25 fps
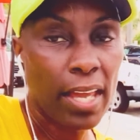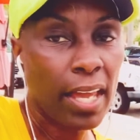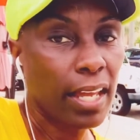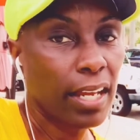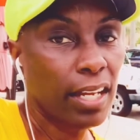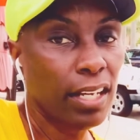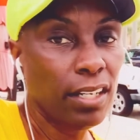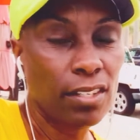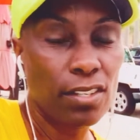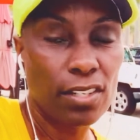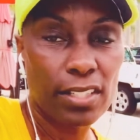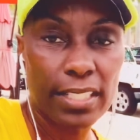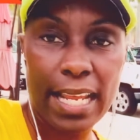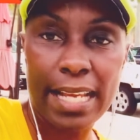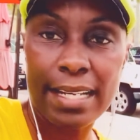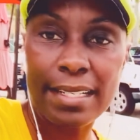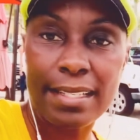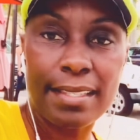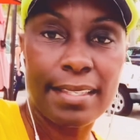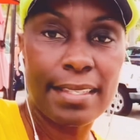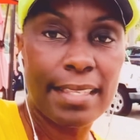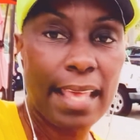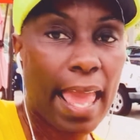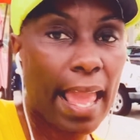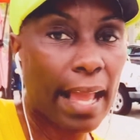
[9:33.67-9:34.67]
He looked
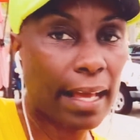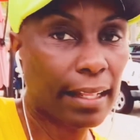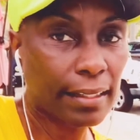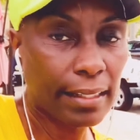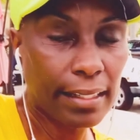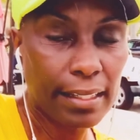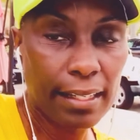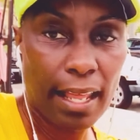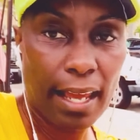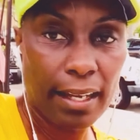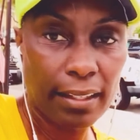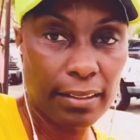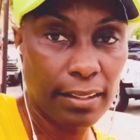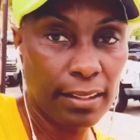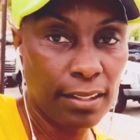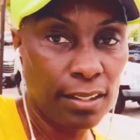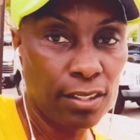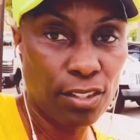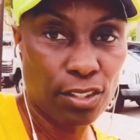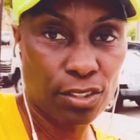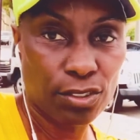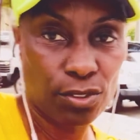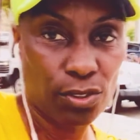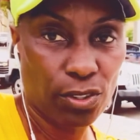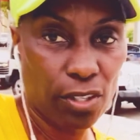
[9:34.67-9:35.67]
exactly like he
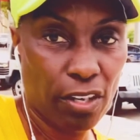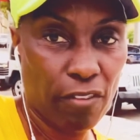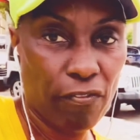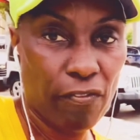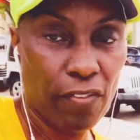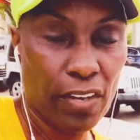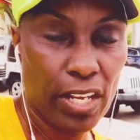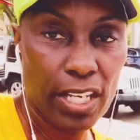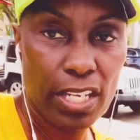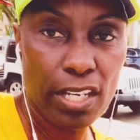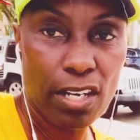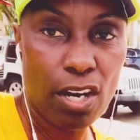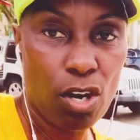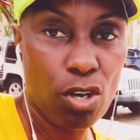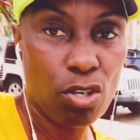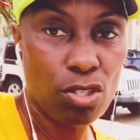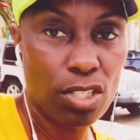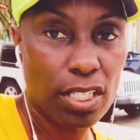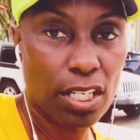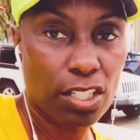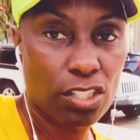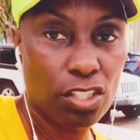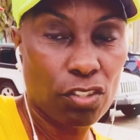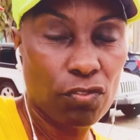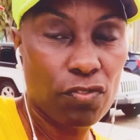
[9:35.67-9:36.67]
looked on the videos
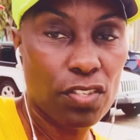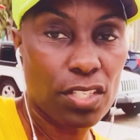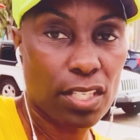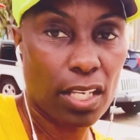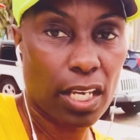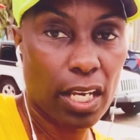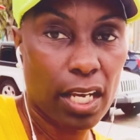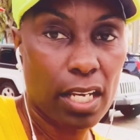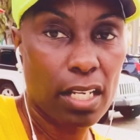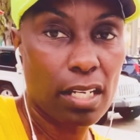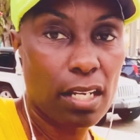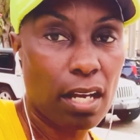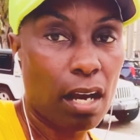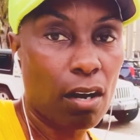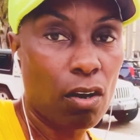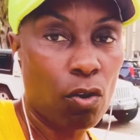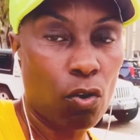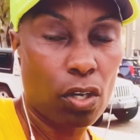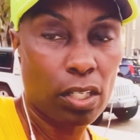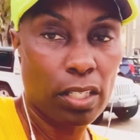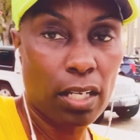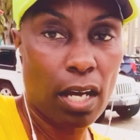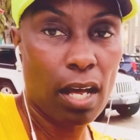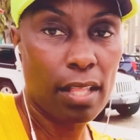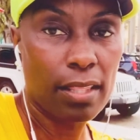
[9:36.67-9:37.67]
that you've seen
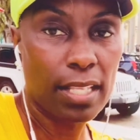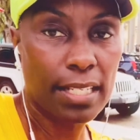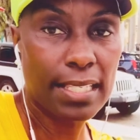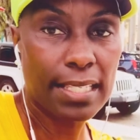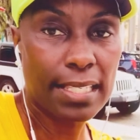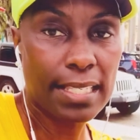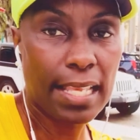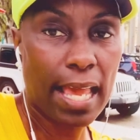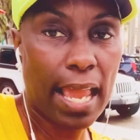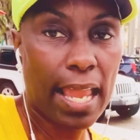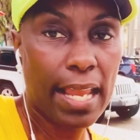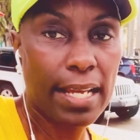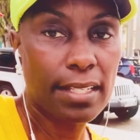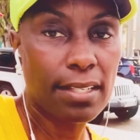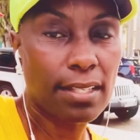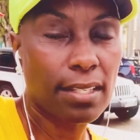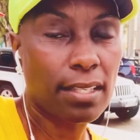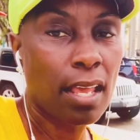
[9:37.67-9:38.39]
on other sites,